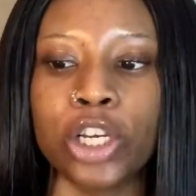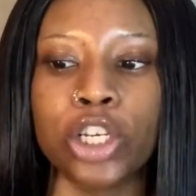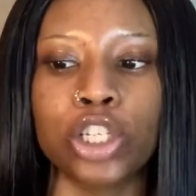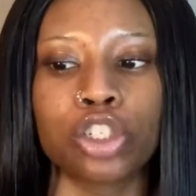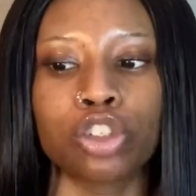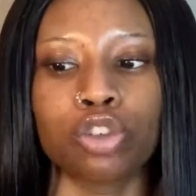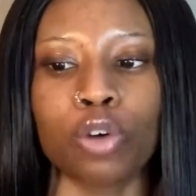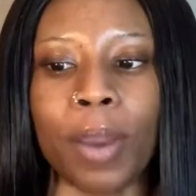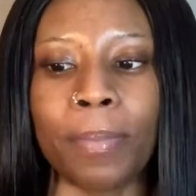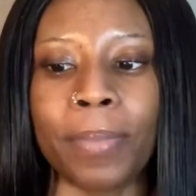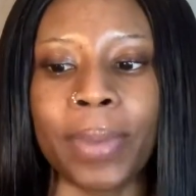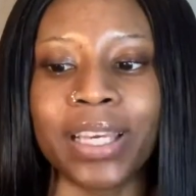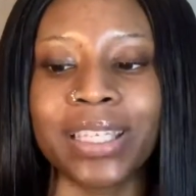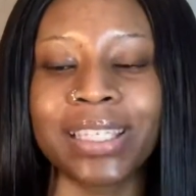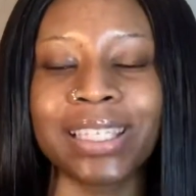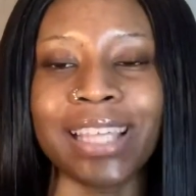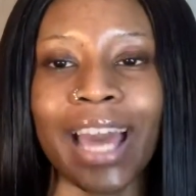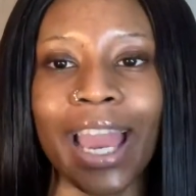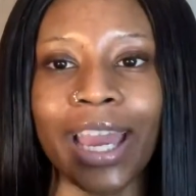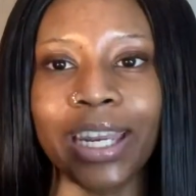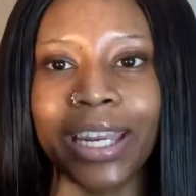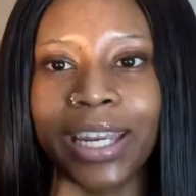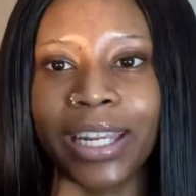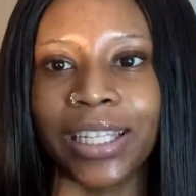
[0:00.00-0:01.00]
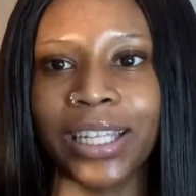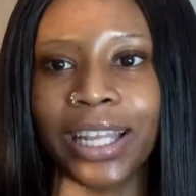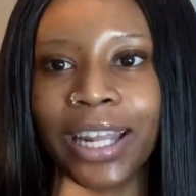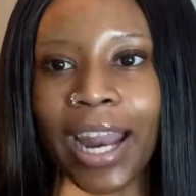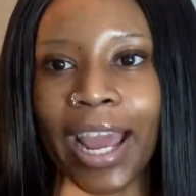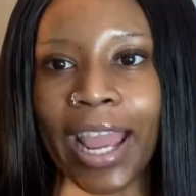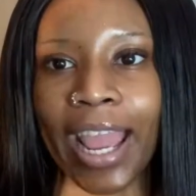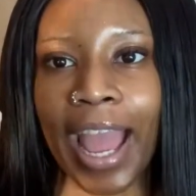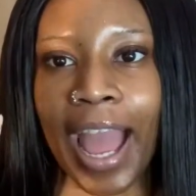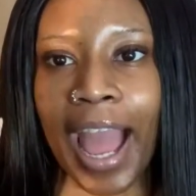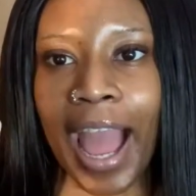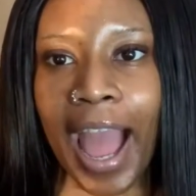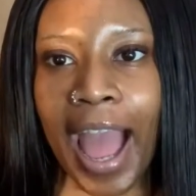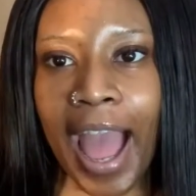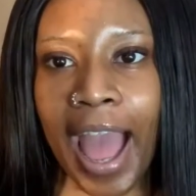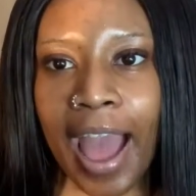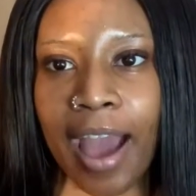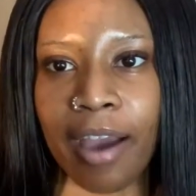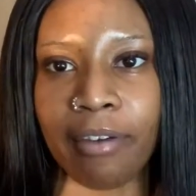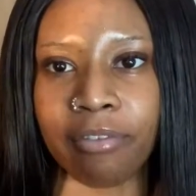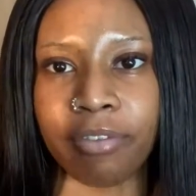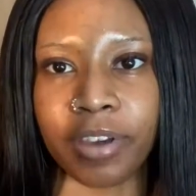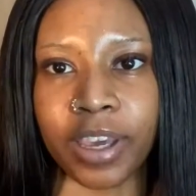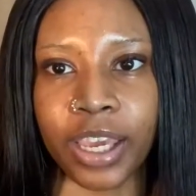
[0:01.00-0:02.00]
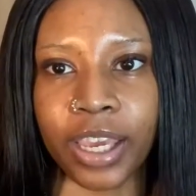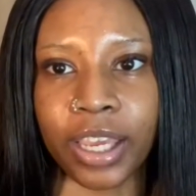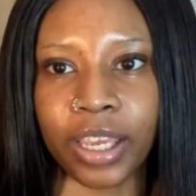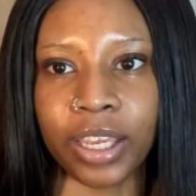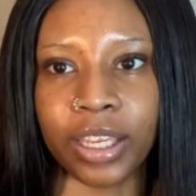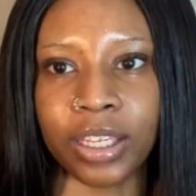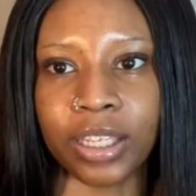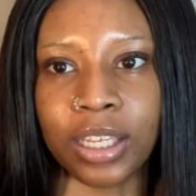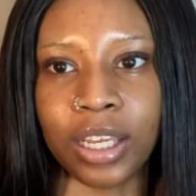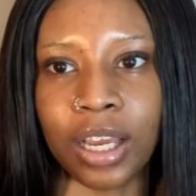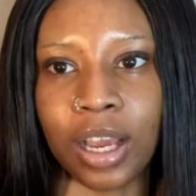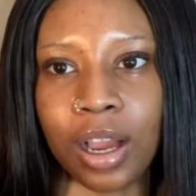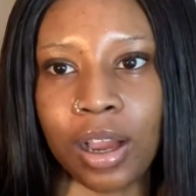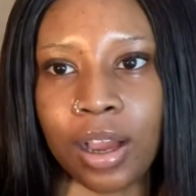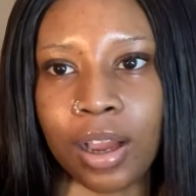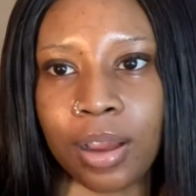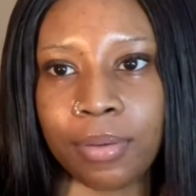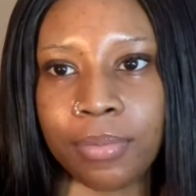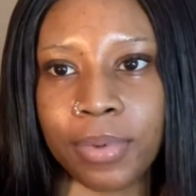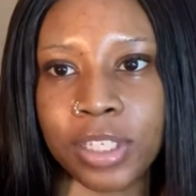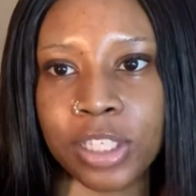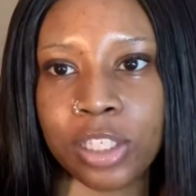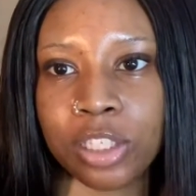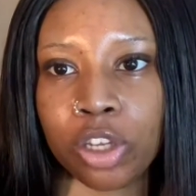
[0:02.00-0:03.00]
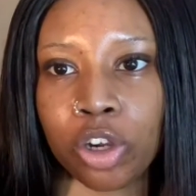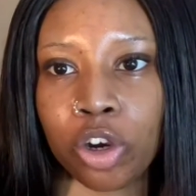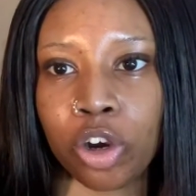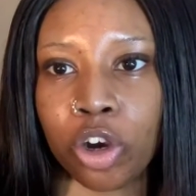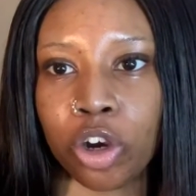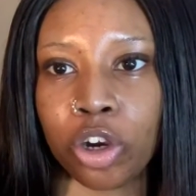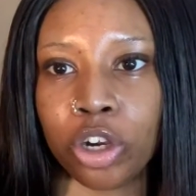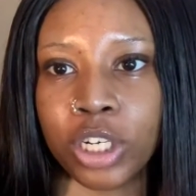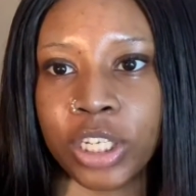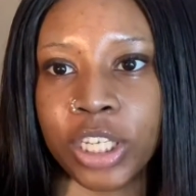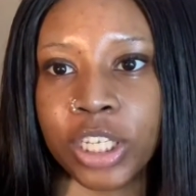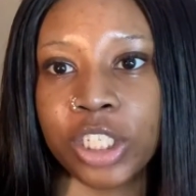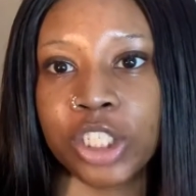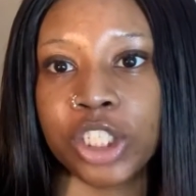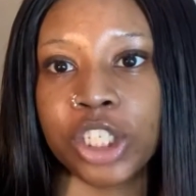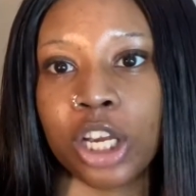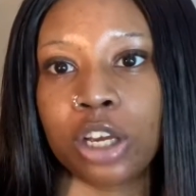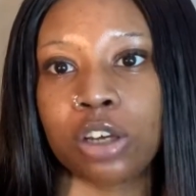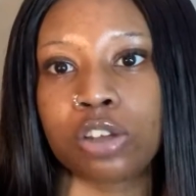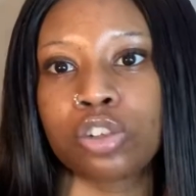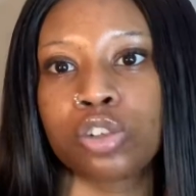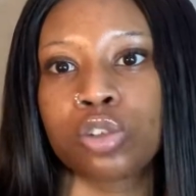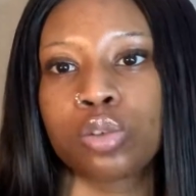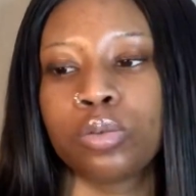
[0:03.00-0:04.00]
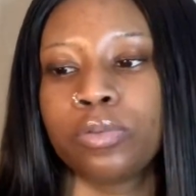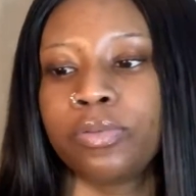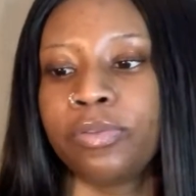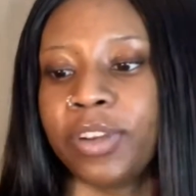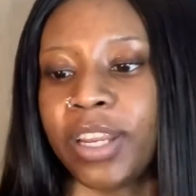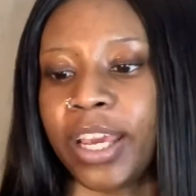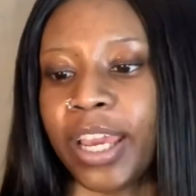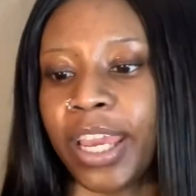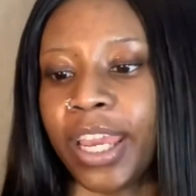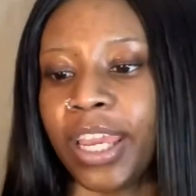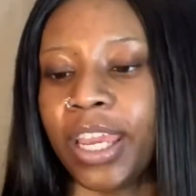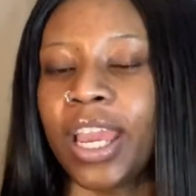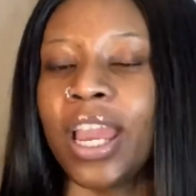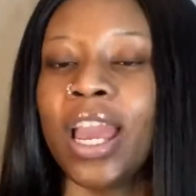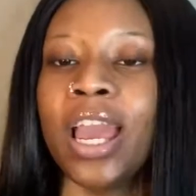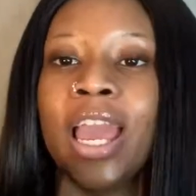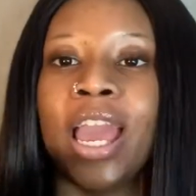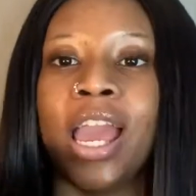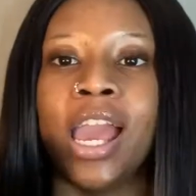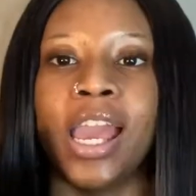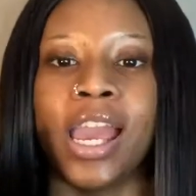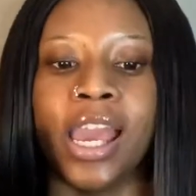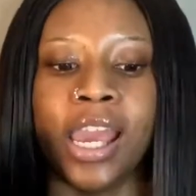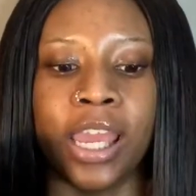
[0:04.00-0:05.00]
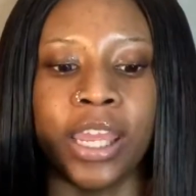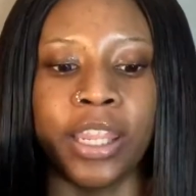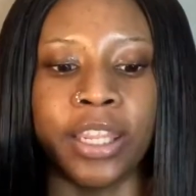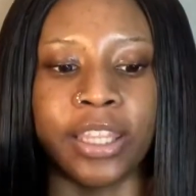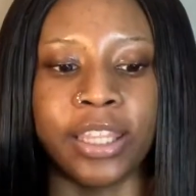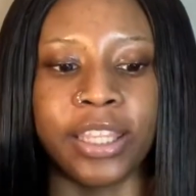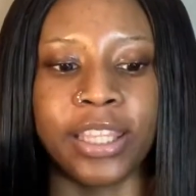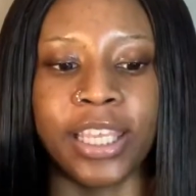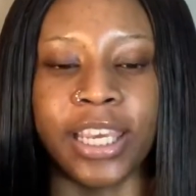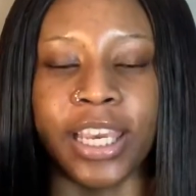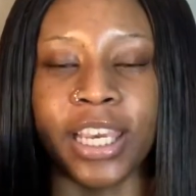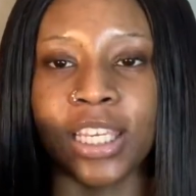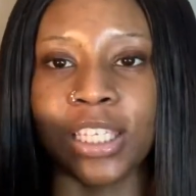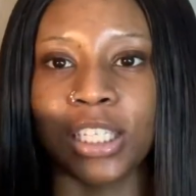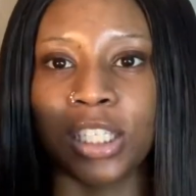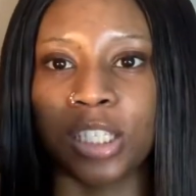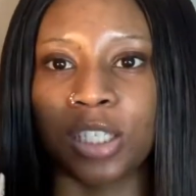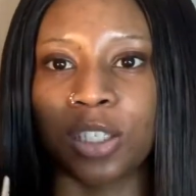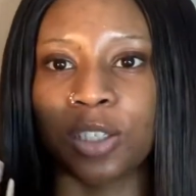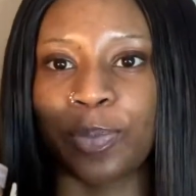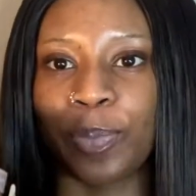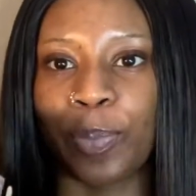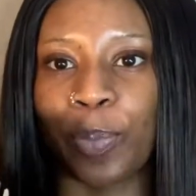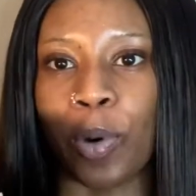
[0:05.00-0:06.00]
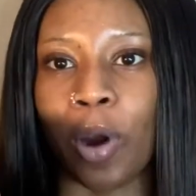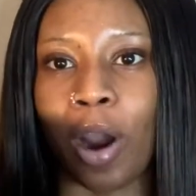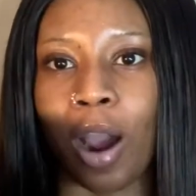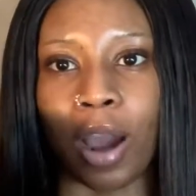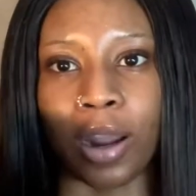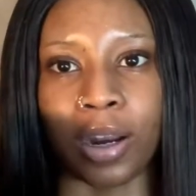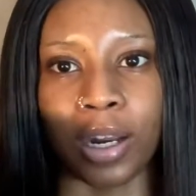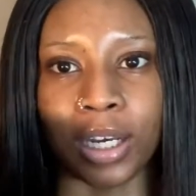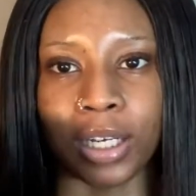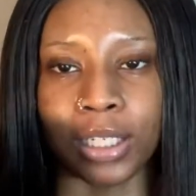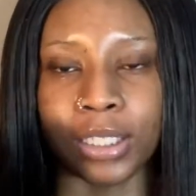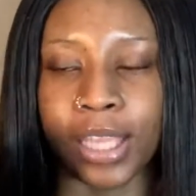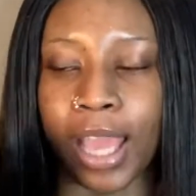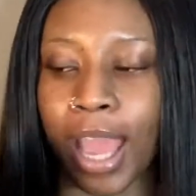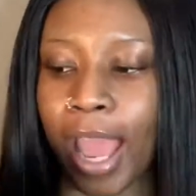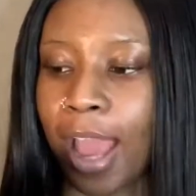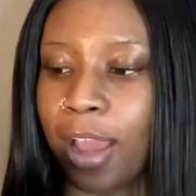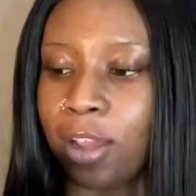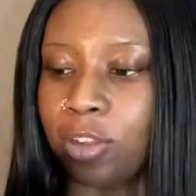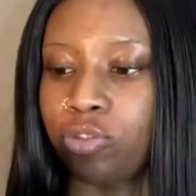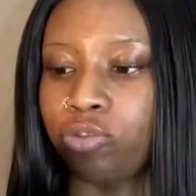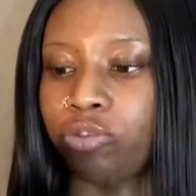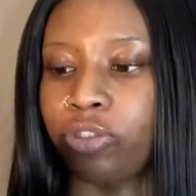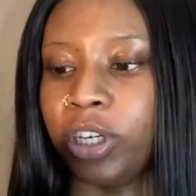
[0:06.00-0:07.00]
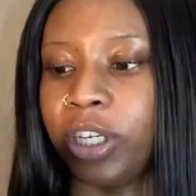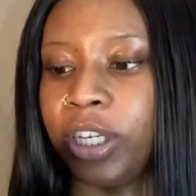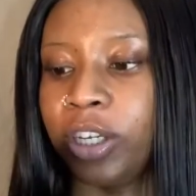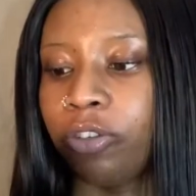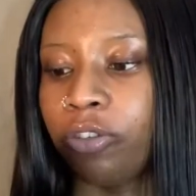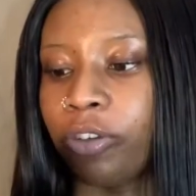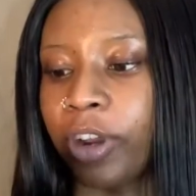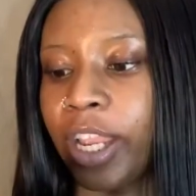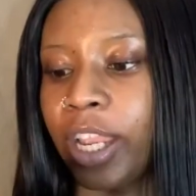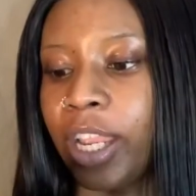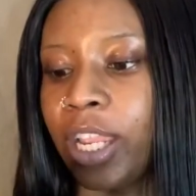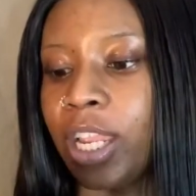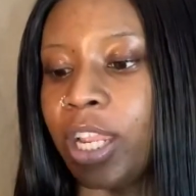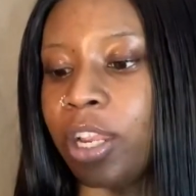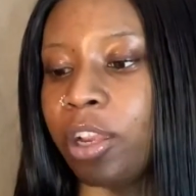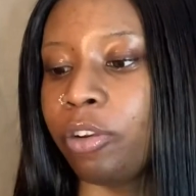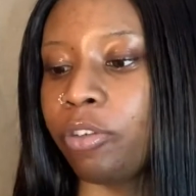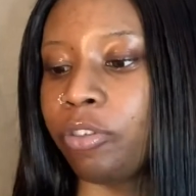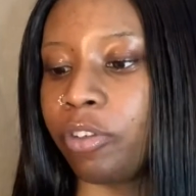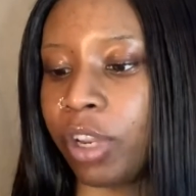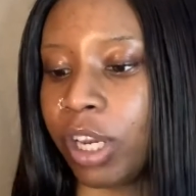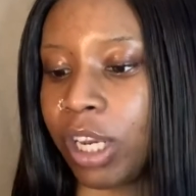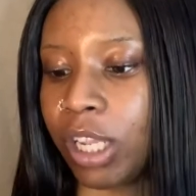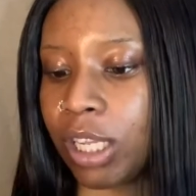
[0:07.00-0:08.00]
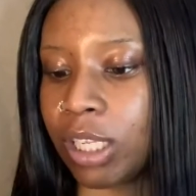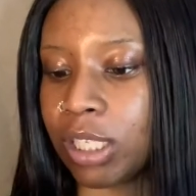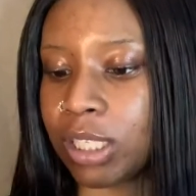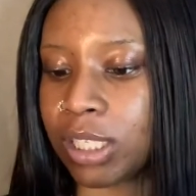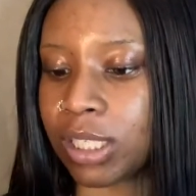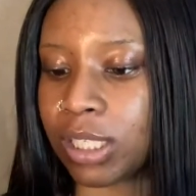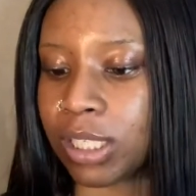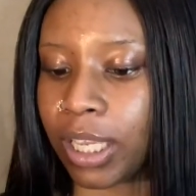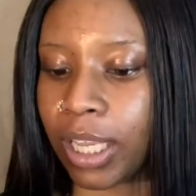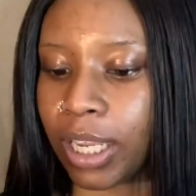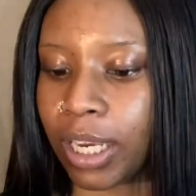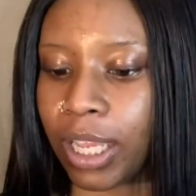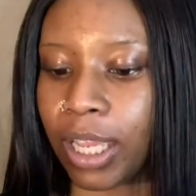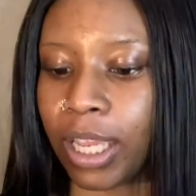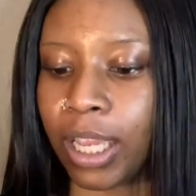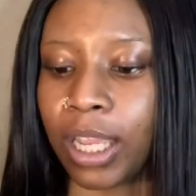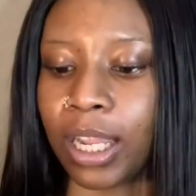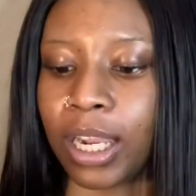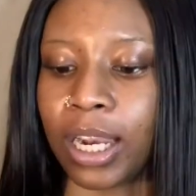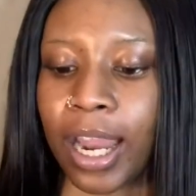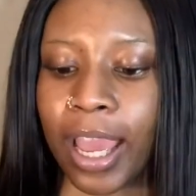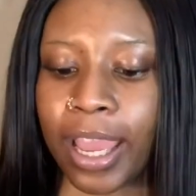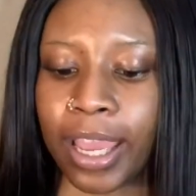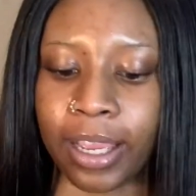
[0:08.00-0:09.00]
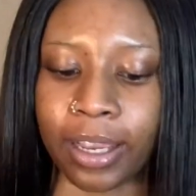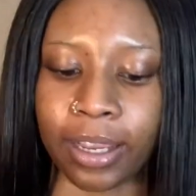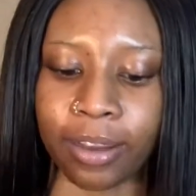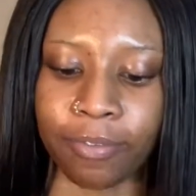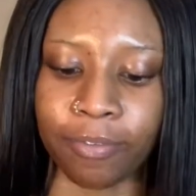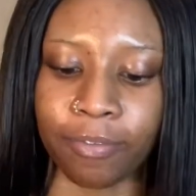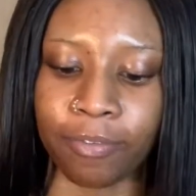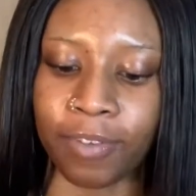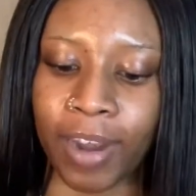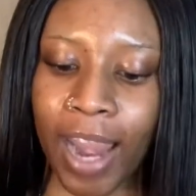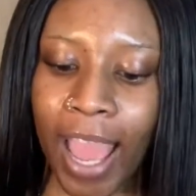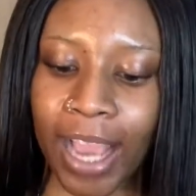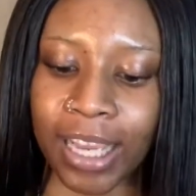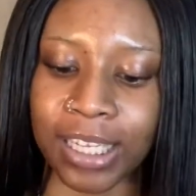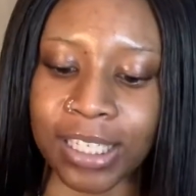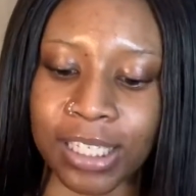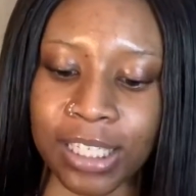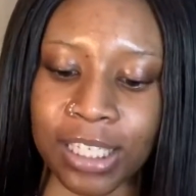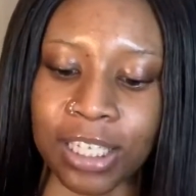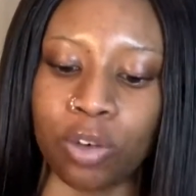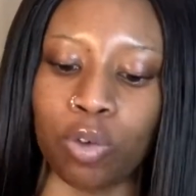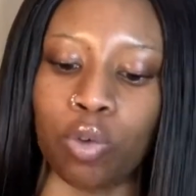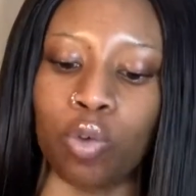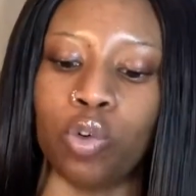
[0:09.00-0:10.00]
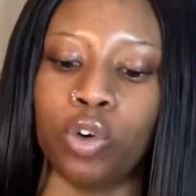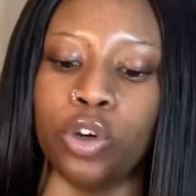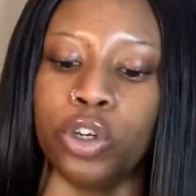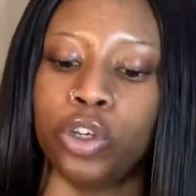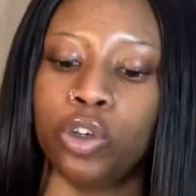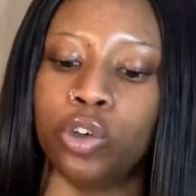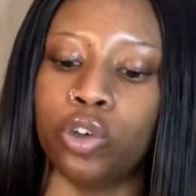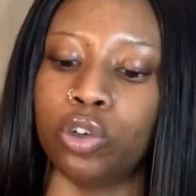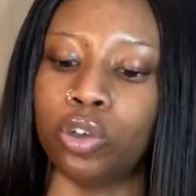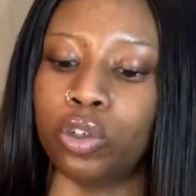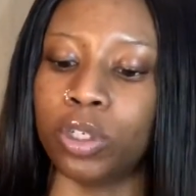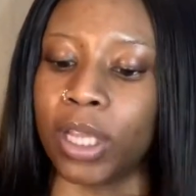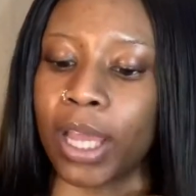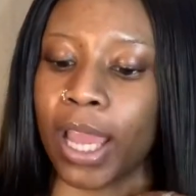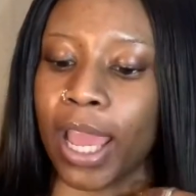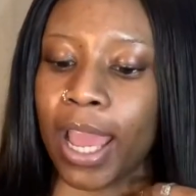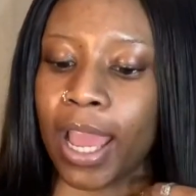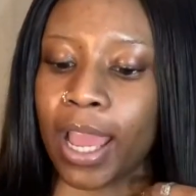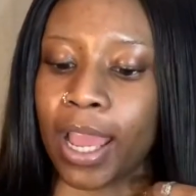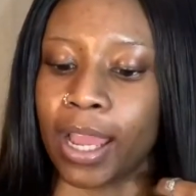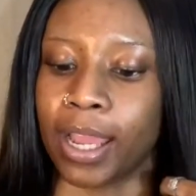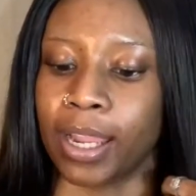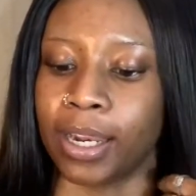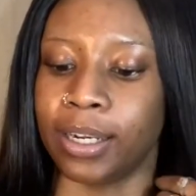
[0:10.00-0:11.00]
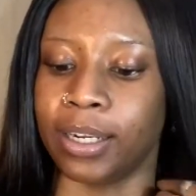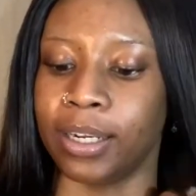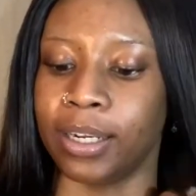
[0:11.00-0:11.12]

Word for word: so i'm excited that i have it um it's the curling gel souffle and this product has really great ingredients in it like flaxseed oil and